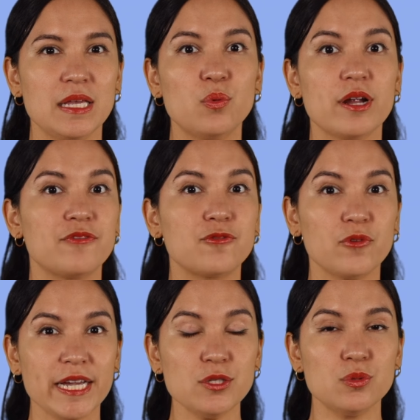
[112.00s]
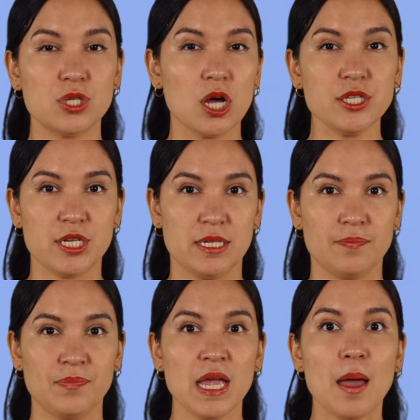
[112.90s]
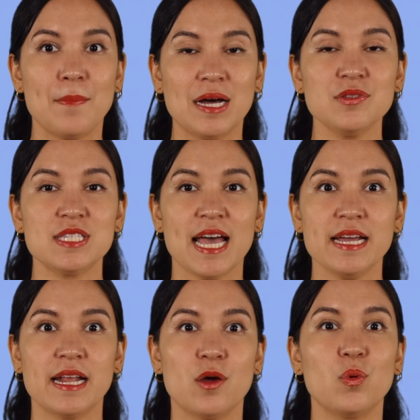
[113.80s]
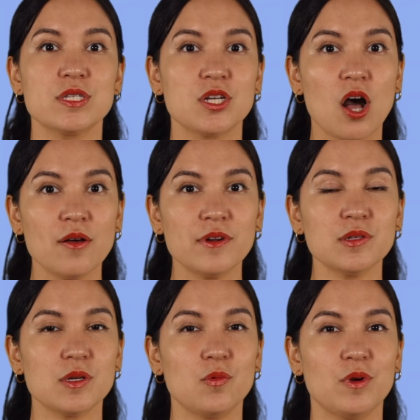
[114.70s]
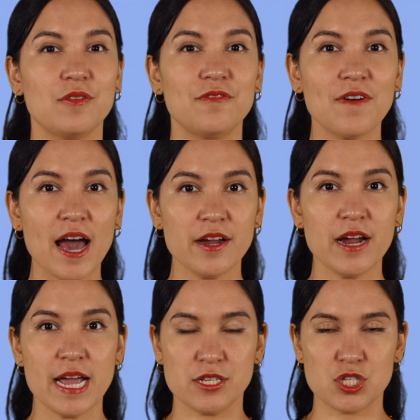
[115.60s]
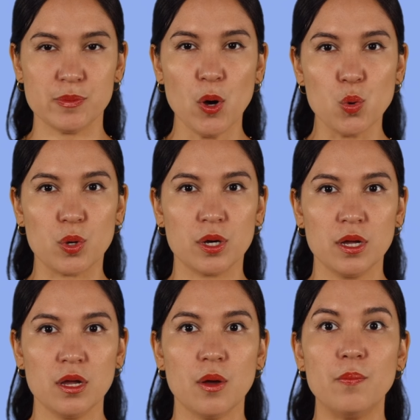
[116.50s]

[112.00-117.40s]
but they were afraid to touch it. Mount Sinai was covered with fire and smoke.